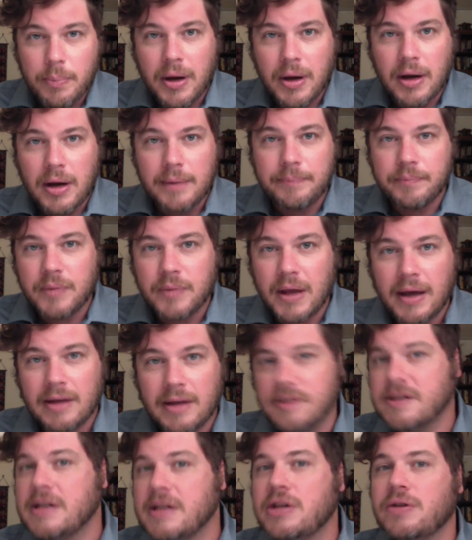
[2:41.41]
but they
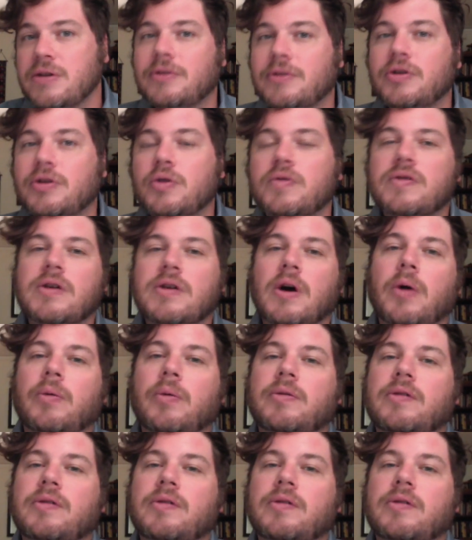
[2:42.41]
continue to do so.